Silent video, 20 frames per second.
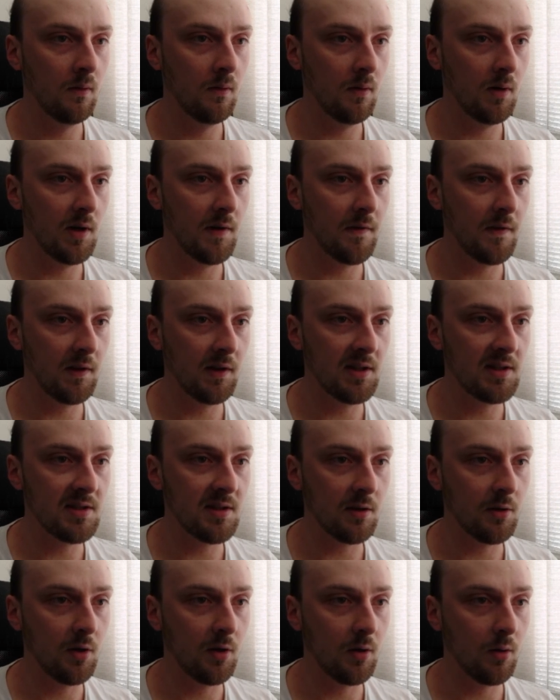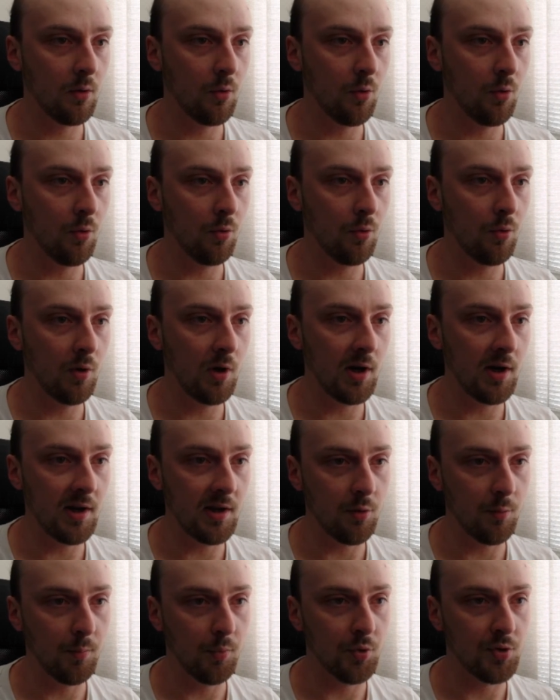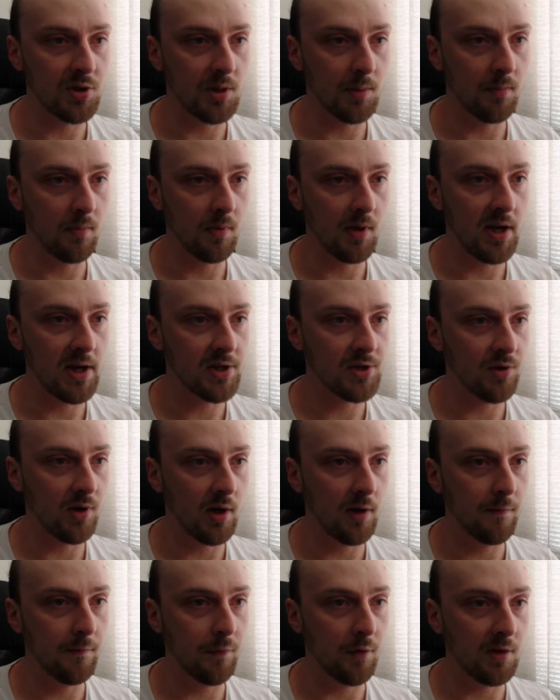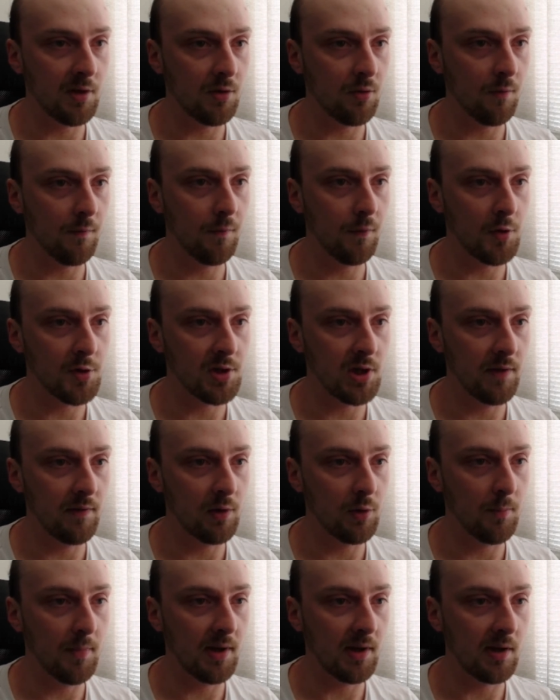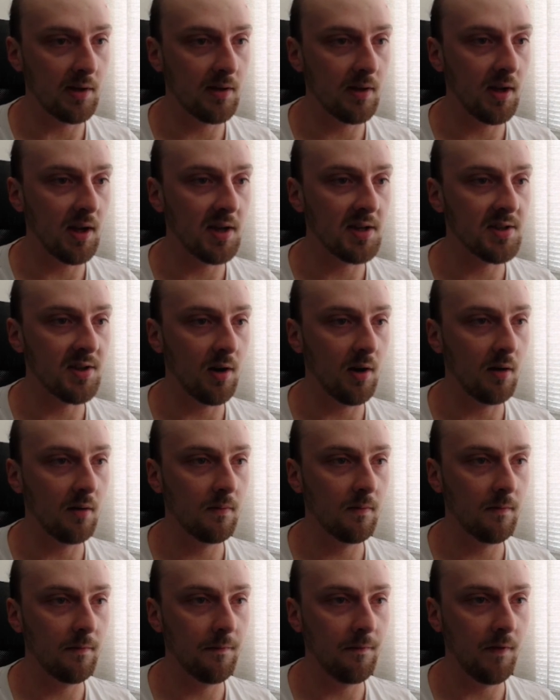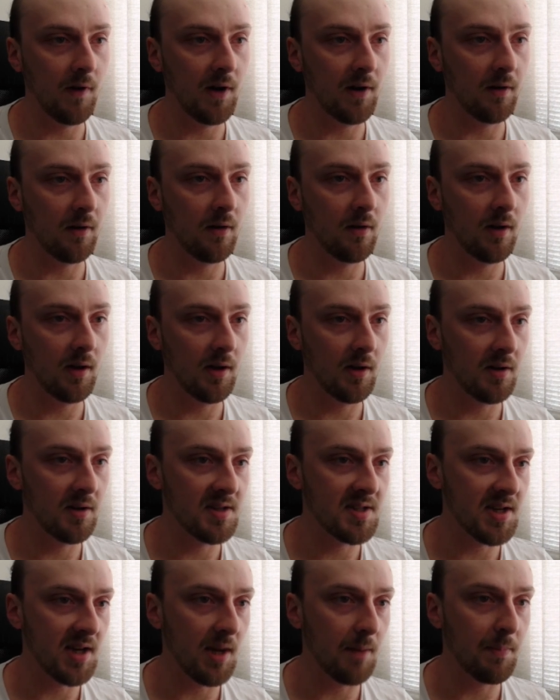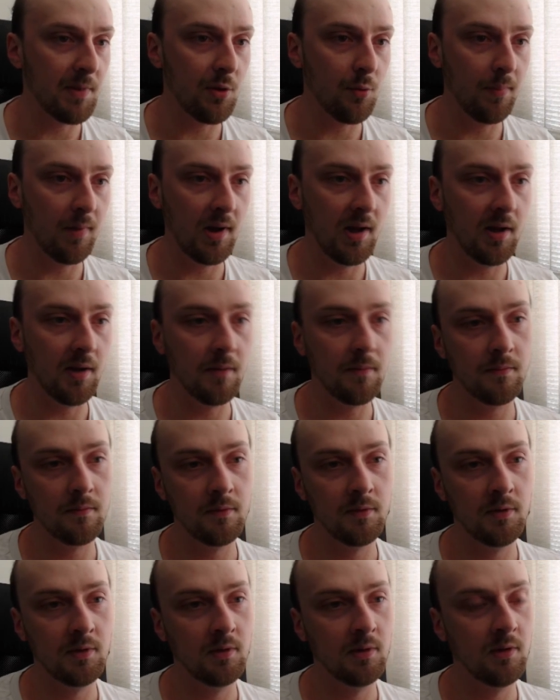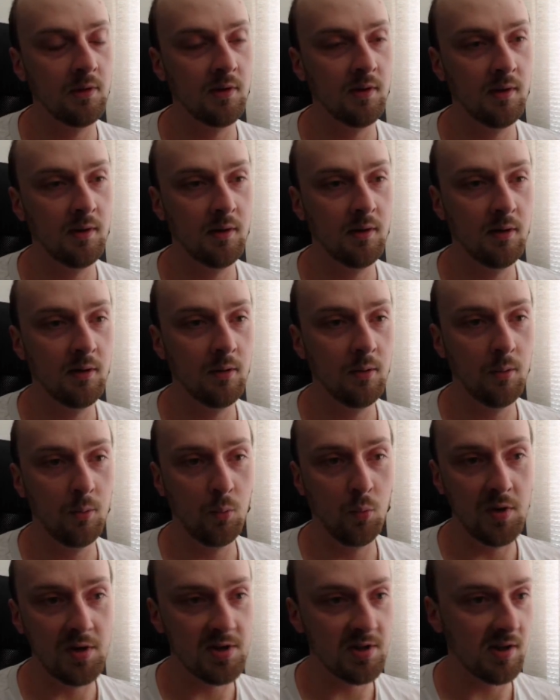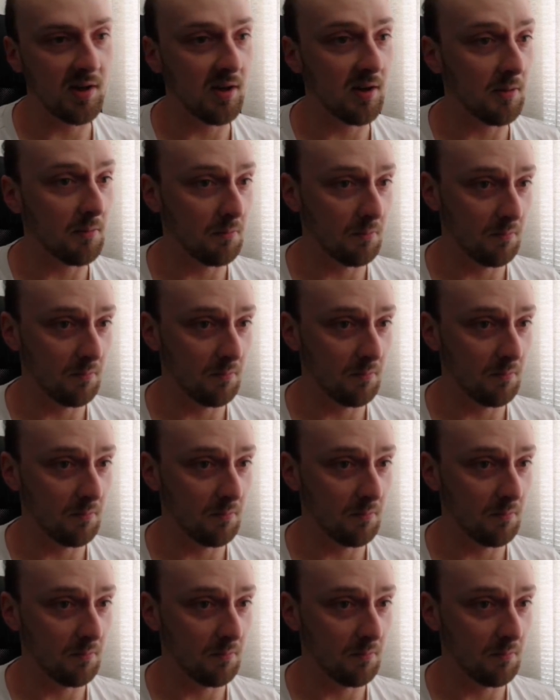I think it's a good idea to put some extra effort into the first level to make it extra fun and snappy to play, which I